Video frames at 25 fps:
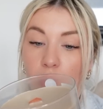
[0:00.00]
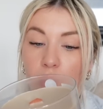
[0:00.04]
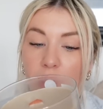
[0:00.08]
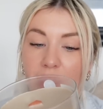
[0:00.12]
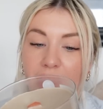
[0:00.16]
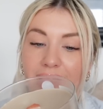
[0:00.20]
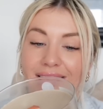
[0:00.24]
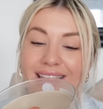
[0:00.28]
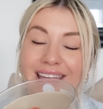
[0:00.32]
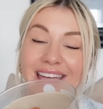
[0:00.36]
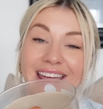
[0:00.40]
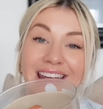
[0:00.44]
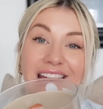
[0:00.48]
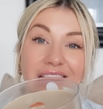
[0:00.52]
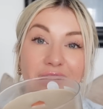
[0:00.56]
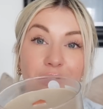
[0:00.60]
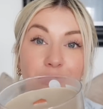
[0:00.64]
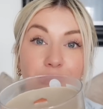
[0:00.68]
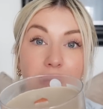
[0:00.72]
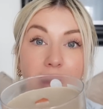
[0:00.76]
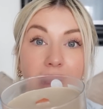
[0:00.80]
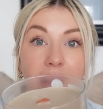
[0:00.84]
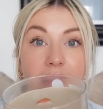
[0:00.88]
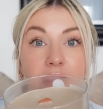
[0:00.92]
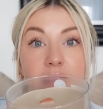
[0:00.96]
wick and it
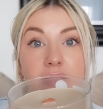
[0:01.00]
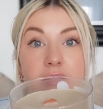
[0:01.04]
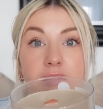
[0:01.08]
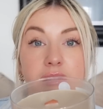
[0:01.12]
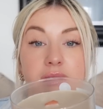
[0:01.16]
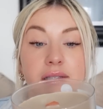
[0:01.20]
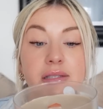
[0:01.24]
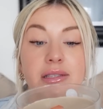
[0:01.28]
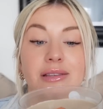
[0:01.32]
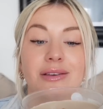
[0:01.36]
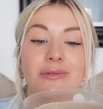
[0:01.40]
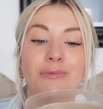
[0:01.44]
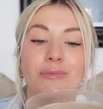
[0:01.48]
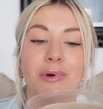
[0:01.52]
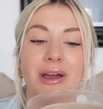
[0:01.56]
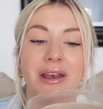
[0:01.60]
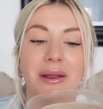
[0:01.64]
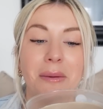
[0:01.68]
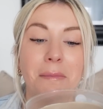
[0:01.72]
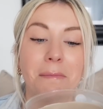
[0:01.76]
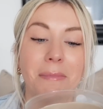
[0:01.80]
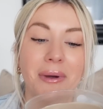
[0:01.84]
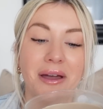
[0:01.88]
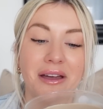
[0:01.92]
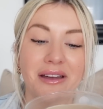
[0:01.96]
crackles when
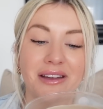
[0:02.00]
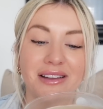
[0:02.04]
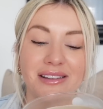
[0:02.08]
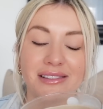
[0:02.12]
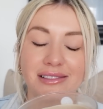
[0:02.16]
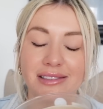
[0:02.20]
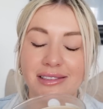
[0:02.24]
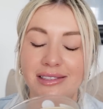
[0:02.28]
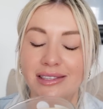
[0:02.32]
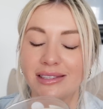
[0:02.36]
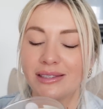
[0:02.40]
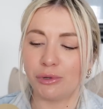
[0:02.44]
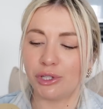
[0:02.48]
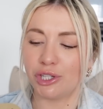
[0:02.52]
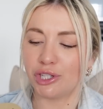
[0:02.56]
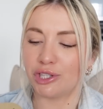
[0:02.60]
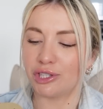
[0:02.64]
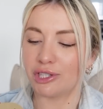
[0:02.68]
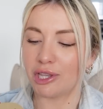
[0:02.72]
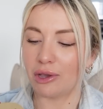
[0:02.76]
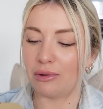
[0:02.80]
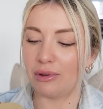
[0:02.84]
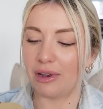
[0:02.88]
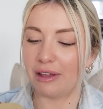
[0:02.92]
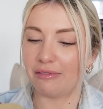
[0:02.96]
it burns, which is
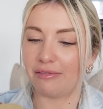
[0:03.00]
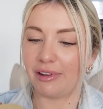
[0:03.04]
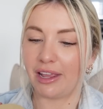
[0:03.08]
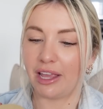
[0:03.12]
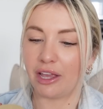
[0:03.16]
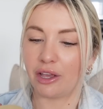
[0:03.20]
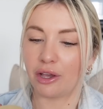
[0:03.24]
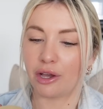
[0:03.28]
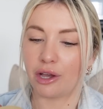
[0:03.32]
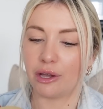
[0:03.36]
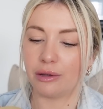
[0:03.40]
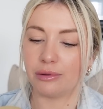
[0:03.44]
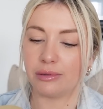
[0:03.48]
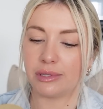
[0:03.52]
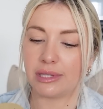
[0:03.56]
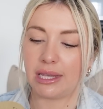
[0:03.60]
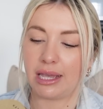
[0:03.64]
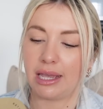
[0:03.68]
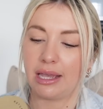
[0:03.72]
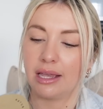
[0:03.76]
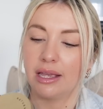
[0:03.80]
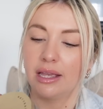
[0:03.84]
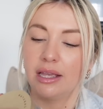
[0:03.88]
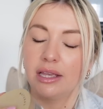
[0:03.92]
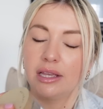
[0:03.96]
so lovely and
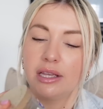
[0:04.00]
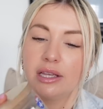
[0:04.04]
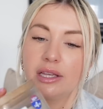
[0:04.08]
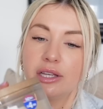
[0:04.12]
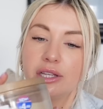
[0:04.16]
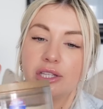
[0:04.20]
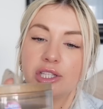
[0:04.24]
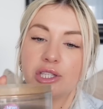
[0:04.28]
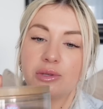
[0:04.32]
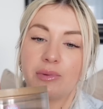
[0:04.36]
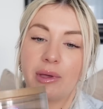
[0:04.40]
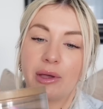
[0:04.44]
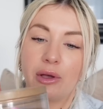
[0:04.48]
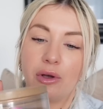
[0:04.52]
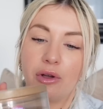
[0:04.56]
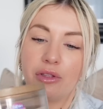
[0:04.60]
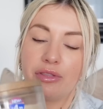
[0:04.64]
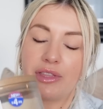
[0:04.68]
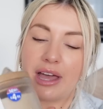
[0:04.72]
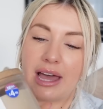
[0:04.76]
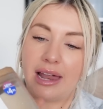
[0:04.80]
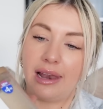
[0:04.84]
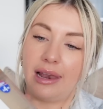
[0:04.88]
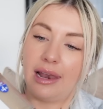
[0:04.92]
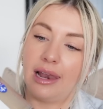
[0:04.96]
cozy. So I got
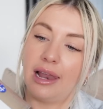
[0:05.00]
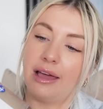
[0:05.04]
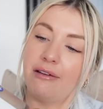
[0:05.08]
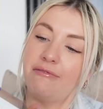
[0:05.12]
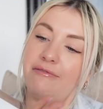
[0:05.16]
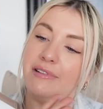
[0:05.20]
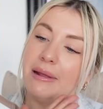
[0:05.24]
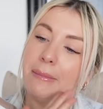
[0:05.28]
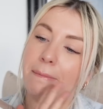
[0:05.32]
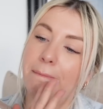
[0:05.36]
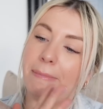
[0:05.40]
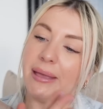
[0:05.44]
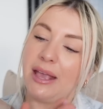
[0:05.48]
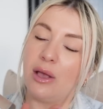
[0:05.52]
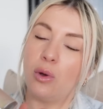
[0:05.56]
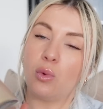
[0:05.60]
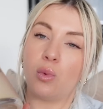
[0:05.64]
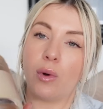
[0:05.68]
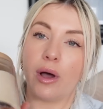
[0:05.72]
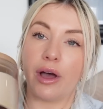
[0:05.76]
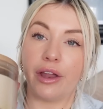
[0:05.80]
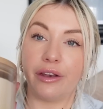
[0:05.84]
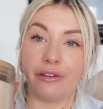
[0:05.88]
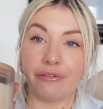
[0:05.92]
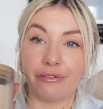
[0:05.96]
that lovely big
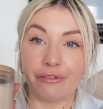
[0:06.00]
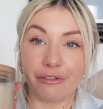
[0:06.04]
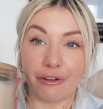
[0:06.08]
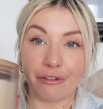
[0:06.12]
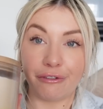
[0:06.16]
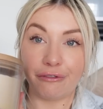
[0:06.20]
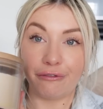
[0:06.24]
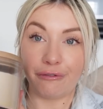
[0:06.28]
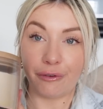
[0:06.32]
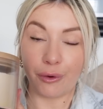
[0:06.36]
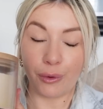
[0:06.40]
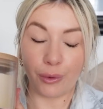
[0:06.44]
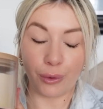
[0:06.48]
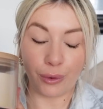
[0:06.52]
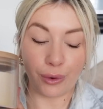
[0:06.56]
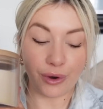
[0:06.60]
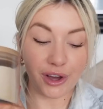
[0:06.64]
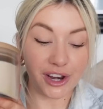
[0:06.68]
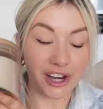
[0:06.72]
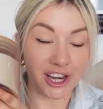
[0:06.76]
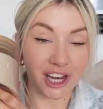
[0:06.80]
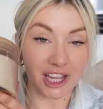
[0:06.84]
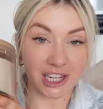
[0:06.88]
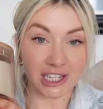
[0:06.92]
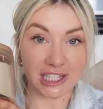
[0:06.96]
one for
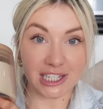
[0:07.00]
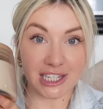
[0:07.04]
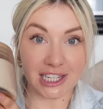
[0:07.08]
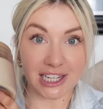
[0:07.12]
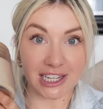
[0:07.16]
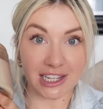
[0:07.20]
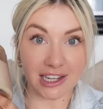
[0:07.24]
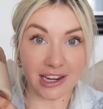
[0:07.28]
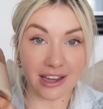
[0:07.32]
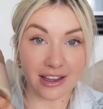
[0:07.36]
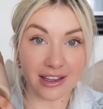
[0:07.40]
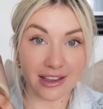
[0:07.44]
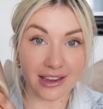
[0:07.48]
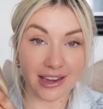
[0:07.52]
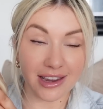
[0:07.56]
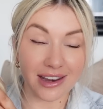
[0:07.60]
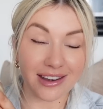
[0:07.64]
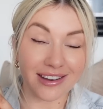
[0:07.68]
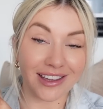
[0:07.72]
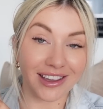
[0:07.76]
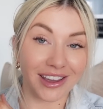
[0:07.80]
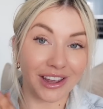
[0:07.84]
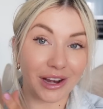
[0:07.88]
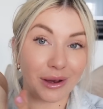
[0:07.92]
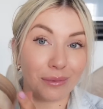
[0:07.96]
$4.99.
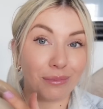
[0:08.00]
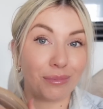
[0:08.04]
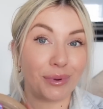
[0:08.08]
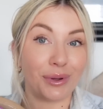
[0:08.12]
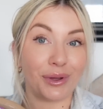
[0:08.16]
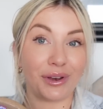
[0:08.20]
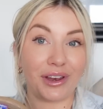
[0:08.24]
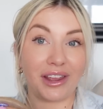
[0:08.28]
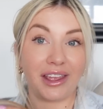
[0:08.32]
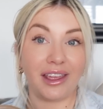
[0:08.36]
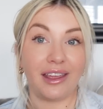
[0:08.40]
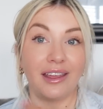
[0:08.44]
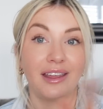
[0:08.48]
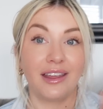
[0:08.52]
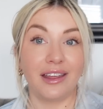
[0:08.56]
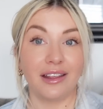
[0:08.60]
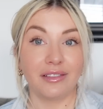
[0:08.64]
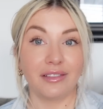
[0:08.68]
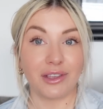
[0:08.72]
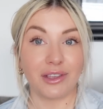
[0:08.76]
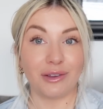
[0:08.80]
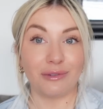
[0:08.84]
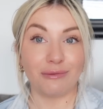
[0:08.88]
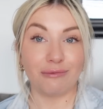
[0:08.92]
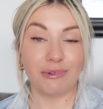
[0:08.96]
I'm gonna put it
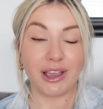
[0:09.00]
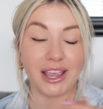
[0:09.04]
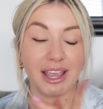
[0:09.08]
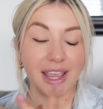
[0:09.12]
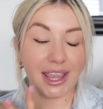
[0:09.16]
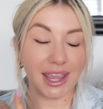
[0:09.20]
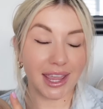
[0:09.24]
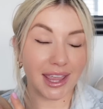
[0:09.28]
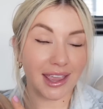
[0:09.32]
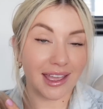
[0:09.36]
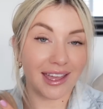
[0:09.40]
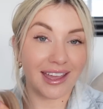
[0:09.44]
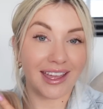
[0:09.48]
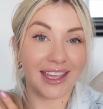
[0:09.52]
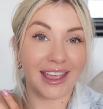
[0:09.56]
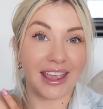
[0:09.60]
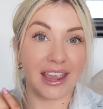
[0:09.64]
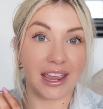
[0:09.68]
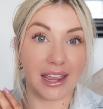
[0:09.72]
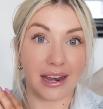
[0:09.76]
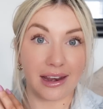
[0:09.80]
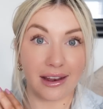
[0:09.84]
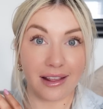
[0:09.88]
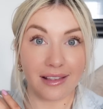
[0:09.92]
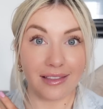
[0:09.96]
right here
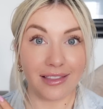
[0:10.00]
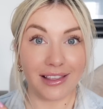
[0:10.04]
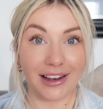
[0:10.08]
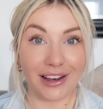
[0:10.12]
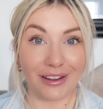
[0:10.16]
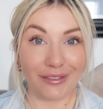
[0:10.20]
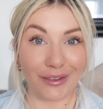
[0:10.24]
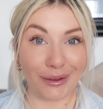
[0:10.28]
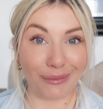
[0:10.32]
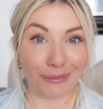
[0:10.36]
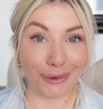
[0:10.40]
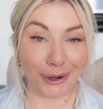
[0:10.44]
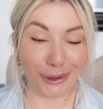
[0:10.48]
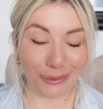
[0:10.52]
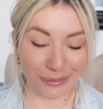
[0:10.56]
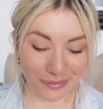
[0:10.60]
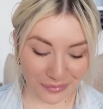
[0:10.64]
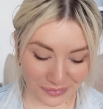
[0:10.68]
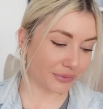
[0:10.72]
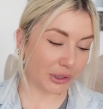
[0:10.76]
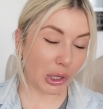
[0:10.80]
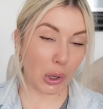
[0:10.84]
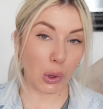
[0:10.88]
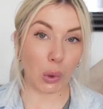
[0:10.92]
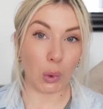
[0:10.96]
in the living room.
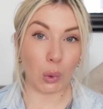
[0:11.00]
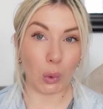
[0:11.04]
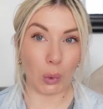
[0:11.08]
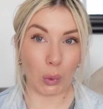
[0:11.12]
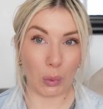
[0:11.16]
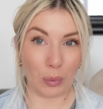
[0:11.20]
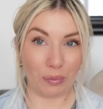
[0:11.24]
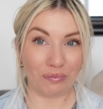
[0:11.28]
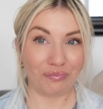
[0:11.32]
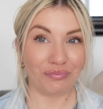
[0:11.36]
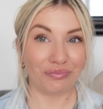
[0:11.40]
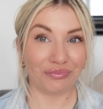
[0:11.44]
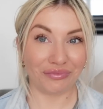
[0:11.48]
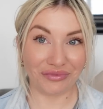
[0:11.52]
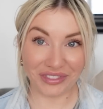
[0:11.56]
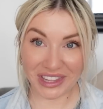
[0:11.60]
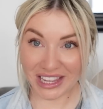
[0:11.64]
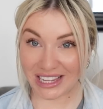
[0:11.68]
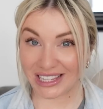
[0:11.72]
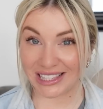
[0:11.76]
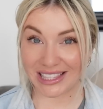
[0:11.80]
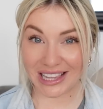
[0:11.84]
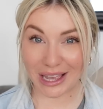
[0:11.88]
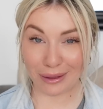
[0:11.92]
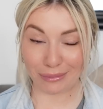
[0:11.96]
Oh,
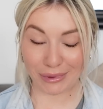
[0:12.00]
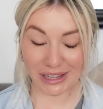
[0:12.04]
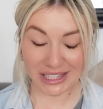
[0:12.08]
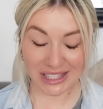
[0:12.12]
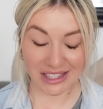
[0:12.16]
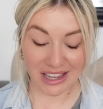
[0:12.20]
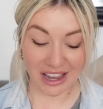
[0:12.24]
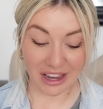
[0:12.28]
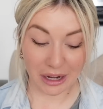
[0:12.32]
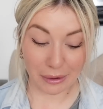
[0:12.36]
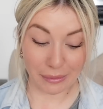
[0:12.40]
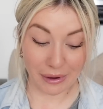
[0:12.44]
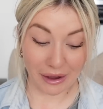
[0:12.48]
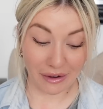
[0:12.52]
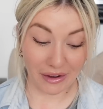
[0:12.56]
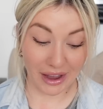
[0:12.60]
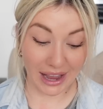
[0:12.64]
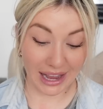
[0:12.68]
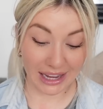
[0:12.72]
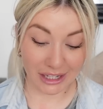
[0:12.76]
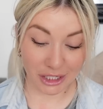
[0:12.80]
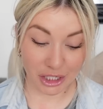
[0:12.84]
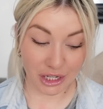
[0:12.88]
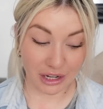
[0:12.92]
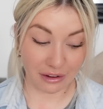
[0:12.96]
this I'm excited about. I
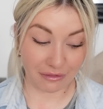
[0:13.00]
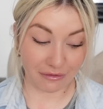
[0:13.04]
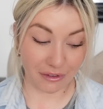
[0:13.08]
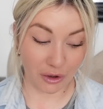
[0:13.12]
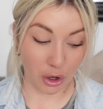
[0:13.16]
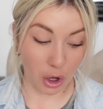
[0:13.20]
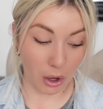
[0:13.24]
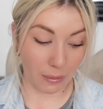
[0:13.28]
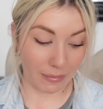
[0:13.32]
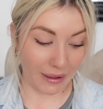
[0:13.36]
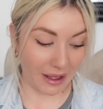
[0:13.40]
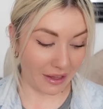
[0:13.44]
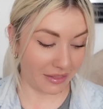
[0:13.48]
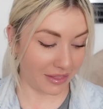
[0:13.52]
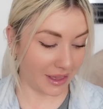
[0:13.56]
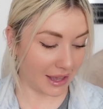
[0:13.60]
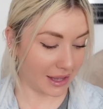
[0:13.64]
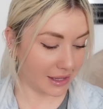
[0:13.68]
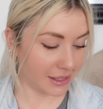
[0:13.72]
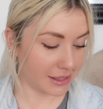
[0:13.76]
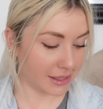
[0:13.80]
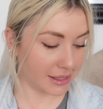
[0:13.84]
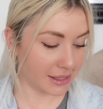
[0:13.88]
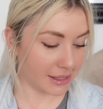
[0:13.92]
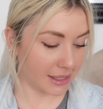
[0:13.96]
actually forgot about
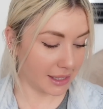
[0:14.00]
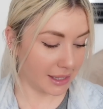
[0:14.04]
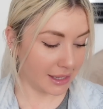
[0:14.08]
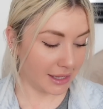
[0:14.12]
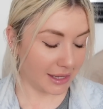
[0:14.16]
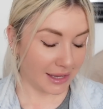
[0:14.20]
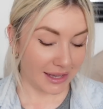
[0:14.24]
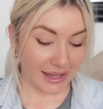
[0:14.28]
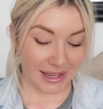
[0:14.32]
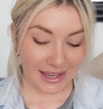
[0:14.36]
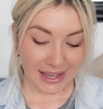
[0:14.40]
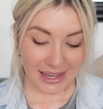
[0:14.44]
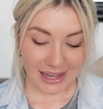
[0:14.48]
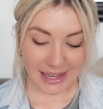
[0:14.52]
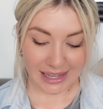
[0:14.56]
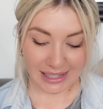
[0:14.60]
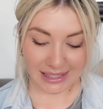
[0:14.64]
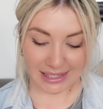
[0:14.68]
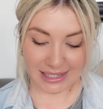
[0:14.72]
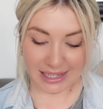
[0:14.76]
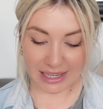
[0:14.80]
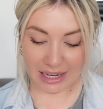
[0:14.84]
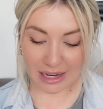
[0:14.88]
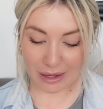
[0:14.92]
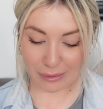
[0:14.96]
this
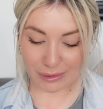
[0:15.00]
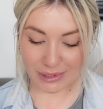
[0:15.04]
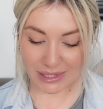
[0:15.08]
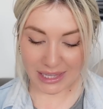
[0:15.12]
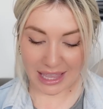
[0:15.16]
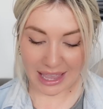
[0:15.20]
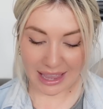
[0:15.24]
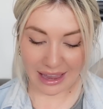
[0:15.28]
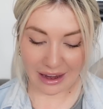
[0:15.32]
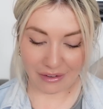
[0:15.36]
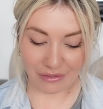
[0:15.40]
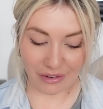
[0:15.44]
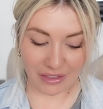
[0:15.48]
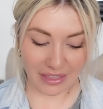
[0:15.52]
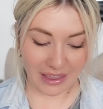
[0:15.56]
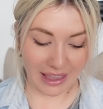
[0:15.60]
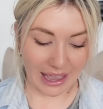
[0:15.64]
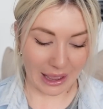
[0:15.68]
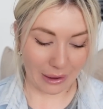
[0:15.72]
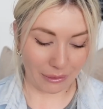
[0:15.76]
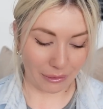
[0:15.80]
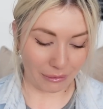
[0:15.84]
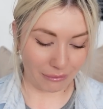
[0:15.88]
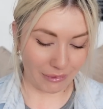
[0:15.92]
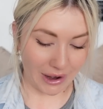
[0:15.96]
until I was getting everything
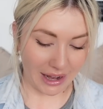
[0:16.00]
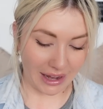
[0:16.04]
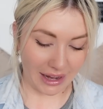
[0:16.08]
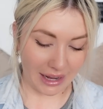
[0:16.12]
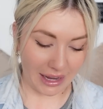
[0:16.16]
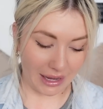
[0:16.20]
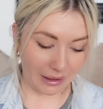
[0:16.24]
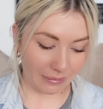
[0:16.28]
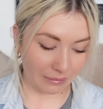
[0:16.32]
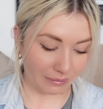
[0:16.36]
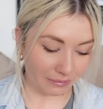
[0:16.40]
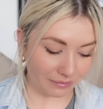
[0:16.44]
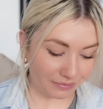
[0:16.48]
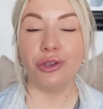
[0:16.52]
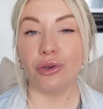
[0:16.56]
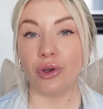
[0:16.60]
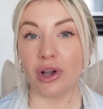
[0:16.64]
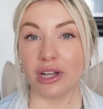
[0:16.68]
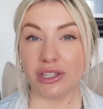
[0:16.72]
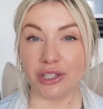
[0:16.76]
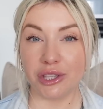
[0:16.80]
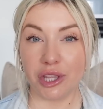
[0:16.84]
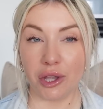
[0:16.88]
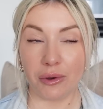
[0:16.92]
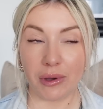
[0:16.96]
out and ready. You
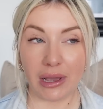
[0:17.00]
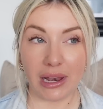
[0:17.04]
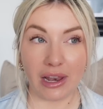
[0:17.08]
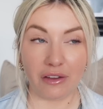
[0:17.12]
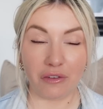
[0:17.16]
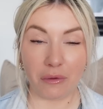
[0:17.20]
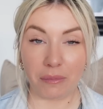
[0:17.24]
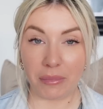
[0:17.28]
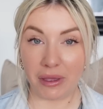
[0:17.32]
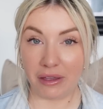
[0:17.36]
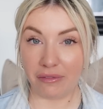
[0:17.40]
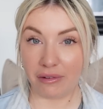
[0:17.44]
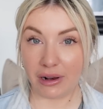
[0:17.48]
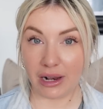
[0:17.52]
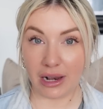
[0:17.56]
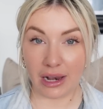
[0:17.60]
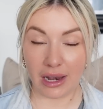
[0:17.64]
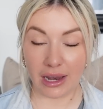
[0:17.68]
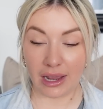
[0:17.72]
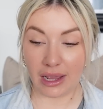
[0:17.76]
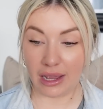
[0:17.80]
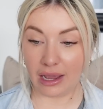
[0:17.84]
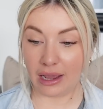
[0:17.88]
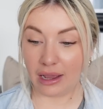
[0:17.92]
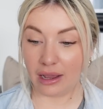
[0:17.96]
guys know I love a bit of
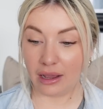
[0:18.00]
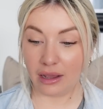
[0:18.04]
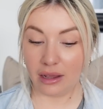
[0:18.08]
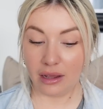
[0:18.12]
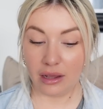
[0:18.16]
clear